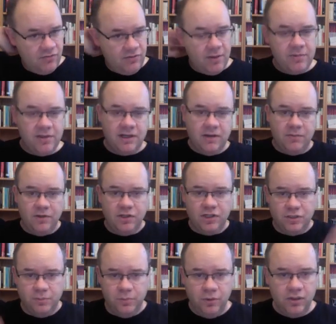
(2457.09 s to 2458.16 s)
web that can be
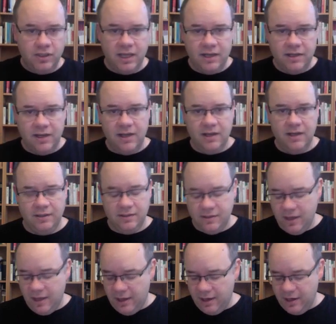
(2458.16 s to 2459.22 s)
just pulled in
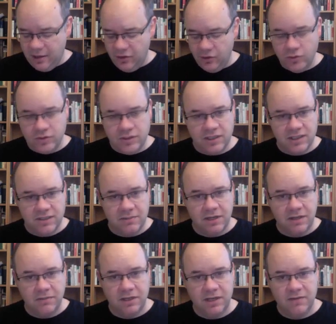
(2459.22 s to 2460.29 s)
and used in Semantic
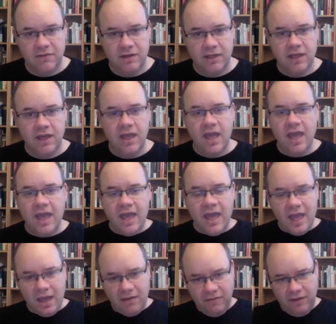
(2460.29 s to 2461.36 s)
MediaWiki.
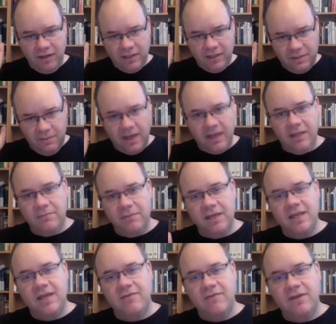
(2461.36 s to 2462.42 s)
I think Semantic
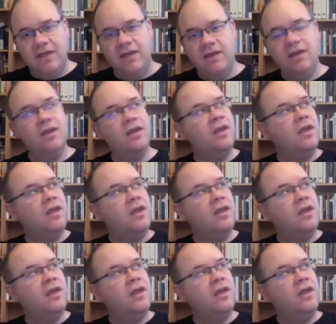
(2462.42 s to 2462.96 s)
MediaWiki